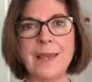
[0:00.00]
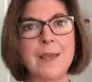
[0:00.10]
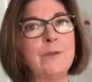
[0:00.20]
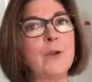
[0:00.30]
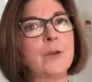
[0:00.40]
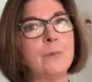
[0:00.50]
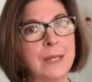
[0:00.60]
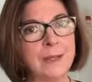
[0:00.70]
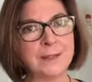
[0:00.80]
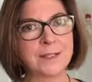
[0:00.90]
If you're
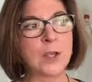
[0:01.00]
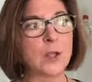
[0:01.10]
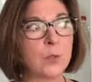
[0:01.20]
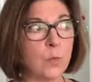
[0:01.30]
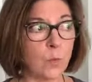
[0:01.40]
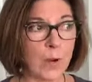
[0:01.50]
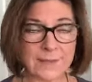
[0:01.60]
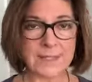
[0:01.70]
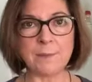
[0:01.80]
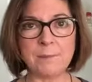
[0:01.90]
committed with
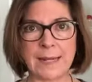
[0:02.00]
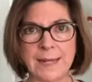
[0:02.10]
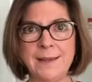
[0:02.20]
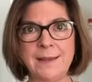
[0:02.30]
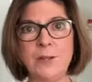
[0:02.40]
somebody